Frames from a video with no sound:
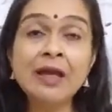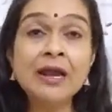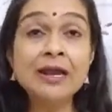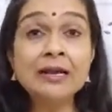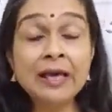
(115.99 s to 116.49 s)

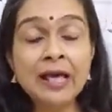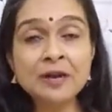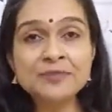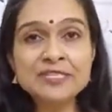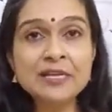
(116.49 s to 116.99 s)
It
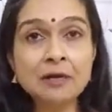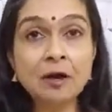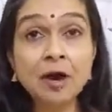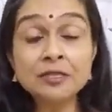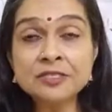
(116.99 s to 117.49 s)
helps in
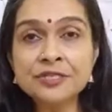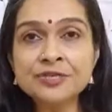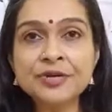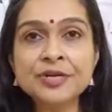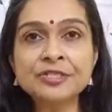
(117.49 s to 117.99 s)

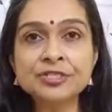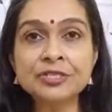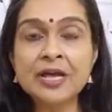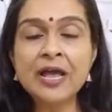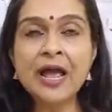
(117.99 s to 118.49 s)
concentration
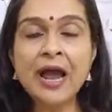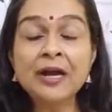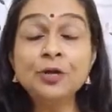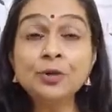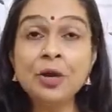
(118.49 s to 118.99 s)

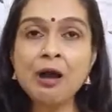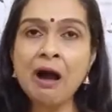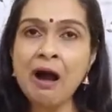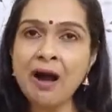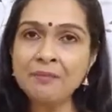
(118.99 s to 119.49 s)
and to
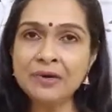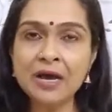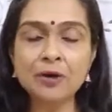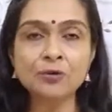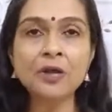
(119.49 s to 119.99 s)
calm
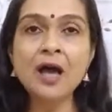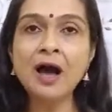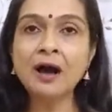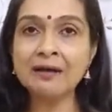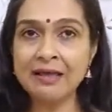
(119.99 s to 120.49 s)
down
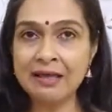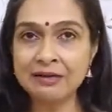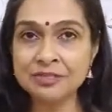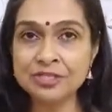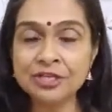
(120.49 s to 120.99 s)
our
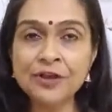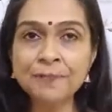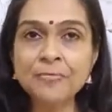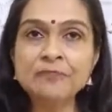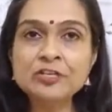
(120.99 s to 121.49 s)
energy,
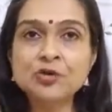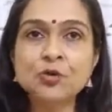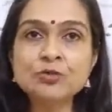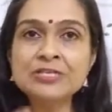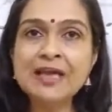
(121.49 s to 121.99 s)
which goes